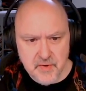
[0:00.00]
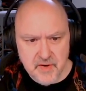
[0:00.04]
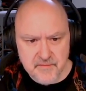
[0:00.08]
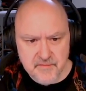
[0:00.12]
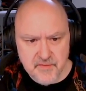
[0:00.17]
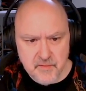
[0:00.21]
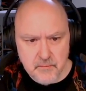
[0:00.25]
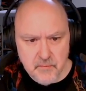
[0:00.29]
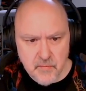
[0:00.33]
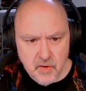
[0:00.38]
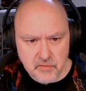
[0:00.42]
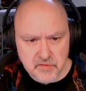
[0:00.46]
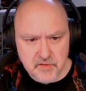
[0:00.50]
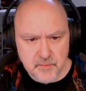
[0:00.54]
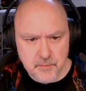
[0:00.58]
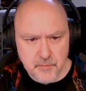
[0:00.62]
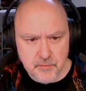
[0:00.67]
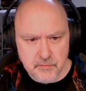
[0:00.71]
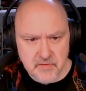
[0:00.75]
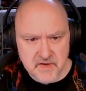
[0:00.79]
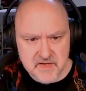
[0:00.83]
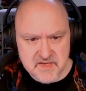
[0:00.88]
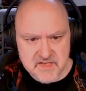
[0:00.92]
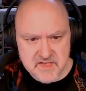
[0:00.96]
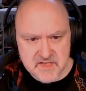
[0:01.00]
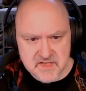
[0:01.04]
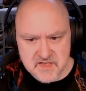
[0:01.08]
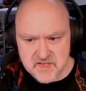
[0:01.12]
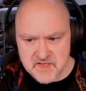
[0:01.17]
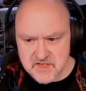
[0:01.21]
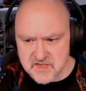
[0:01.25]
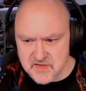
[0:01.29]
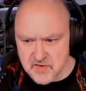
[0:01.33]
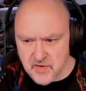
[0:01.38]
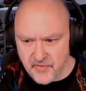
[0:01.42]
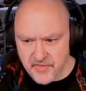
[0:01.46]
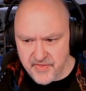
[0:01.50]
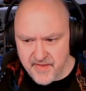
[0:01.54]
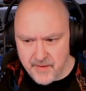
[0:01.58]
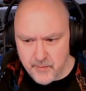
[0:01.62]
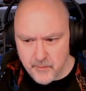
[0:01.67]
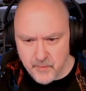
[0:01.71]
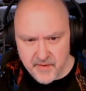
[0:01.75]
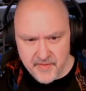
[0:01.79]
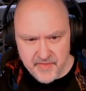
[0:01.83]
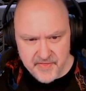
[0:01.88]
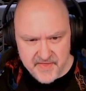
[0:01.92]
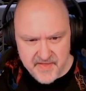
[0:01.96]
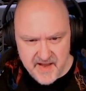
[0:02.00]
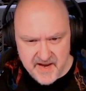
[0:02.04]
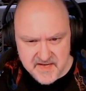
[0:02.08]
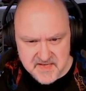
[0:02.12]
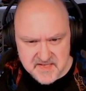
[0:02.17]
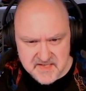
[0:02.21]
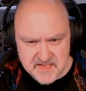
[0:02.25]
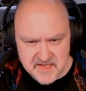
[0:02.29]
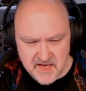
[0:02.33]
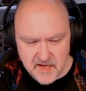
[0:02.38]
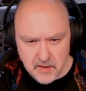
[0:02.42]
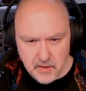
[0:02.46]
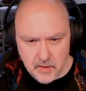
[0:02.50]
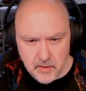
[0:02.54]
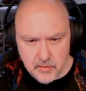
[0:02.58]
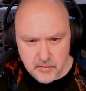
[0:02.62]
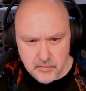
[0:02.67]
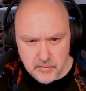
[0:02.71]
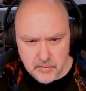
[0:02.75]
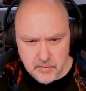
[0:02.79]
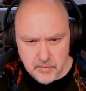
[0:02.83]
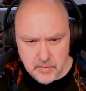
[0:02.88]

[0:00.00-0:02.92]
and for multiple reasons, it's not that one. That is yellow.